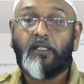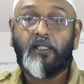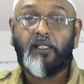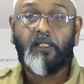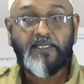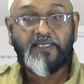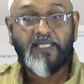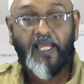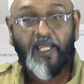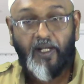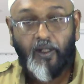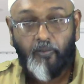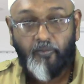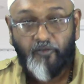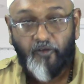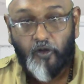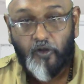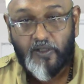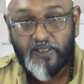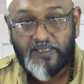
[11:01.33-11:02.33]
sign up
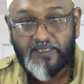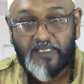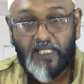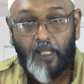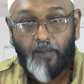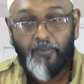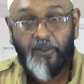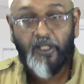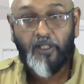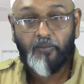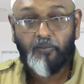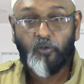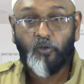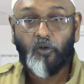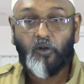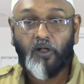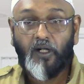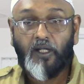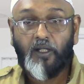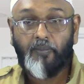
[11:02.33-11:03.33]
for our Islamiyat
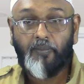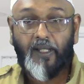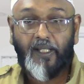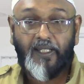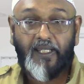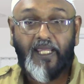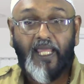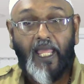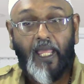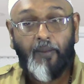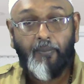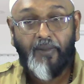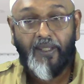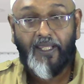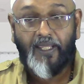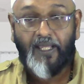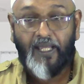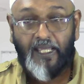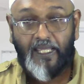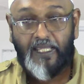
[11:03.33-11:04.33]
program at the
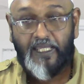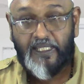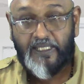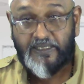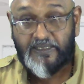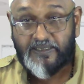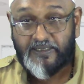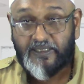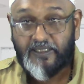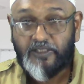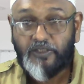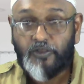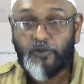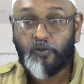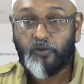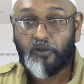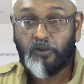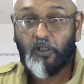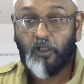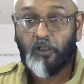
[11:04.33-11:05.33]

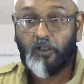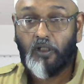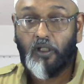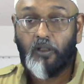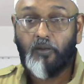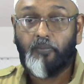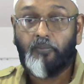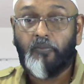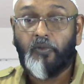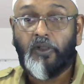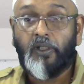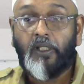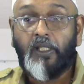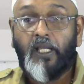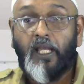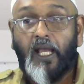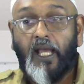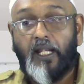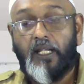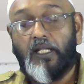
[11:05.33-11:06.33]
MAIinstitute.com
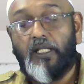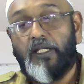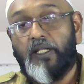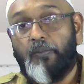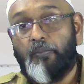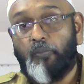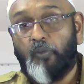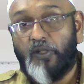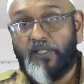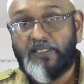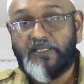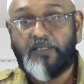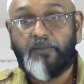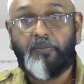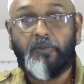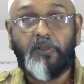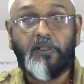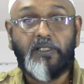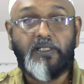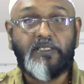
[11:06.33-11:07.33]
and learn the
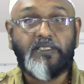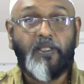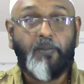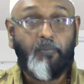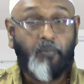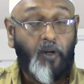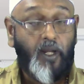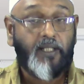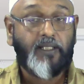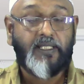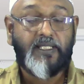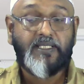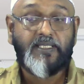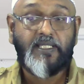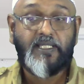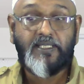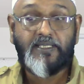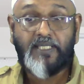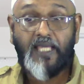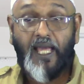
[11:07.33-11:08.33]
principles, the
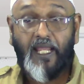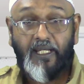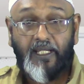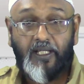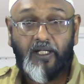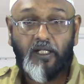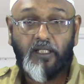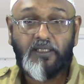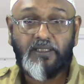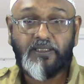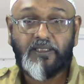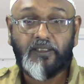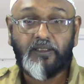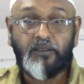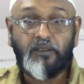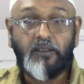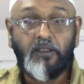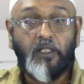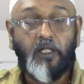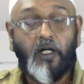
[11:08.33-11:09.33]
practices, and the culture
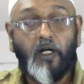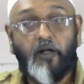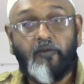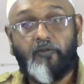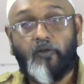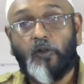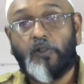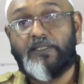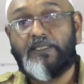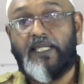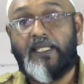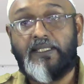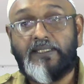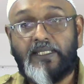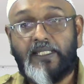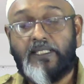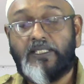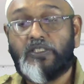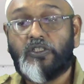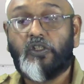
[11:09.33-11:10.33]
of
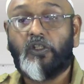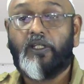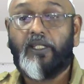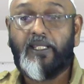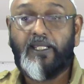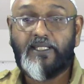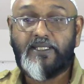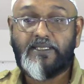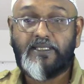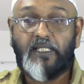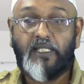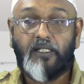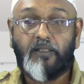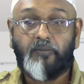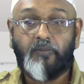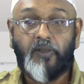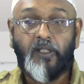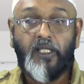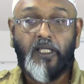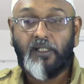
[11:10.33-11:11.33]
authentic Sunni
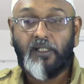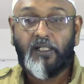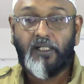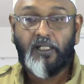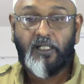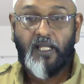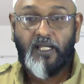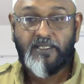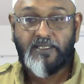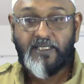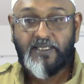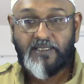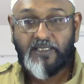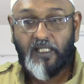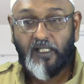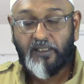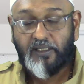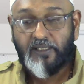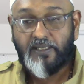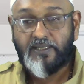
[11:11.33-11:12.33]
Islam. Classes
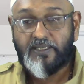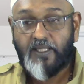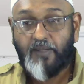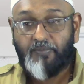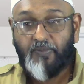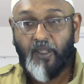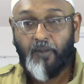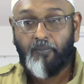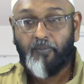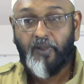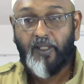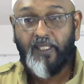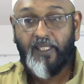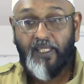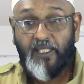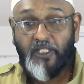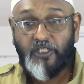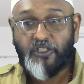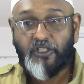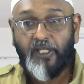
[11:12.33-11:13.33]
start in September
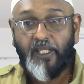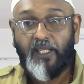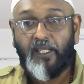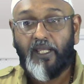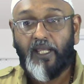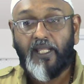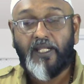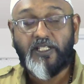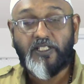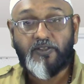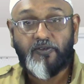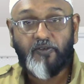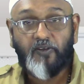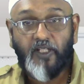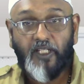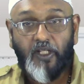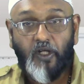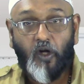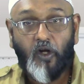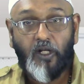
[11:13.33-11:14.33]
each year and is
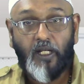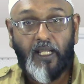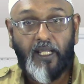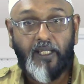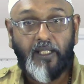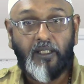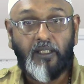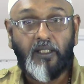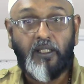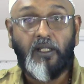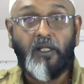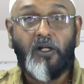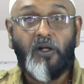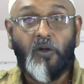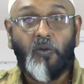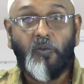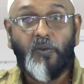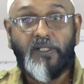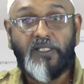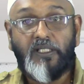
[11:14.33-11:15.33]
fully online.
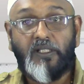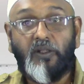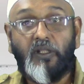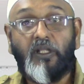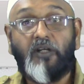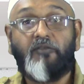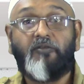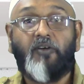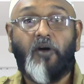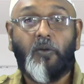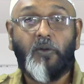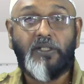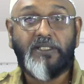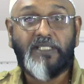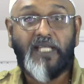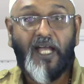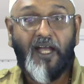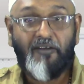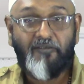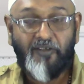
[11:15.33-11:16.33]
We look forward
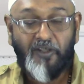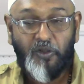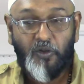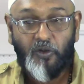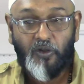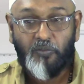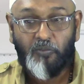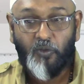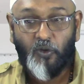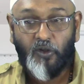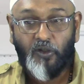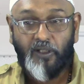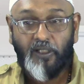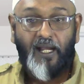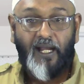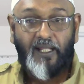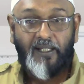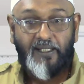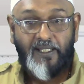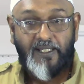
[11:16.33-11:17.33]
to having you on board
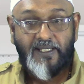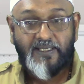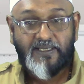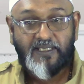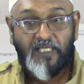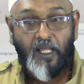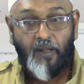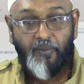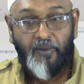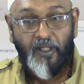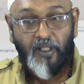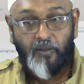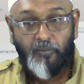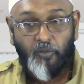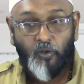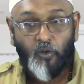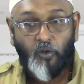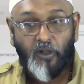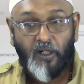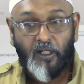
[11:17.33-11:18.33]
at the Islamiyat
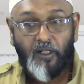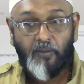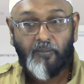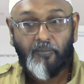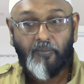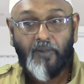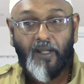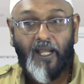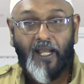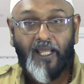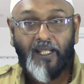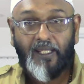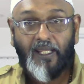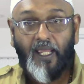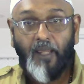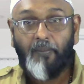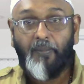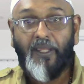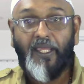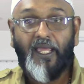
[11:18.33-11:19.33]
program at
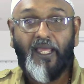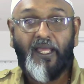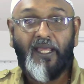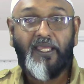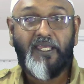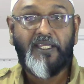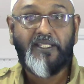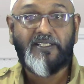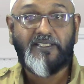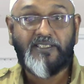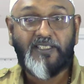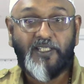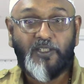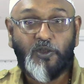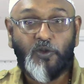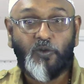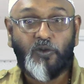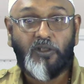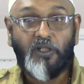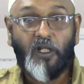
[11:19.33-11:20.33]

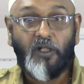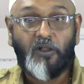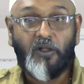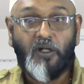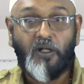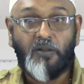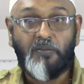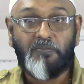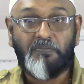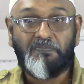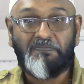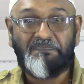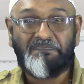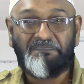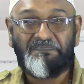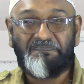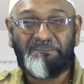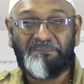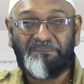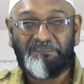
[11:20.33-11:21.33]
MAIinstitute.com.
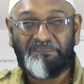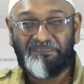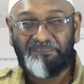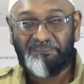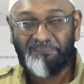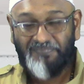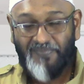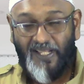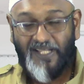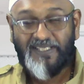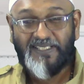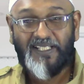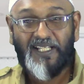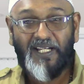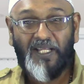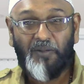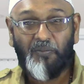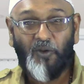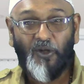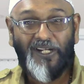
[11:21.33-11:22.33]

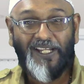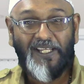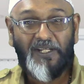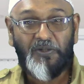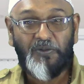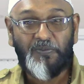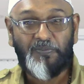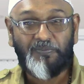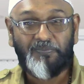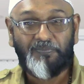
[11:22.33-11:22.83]
Assalamu alaikum.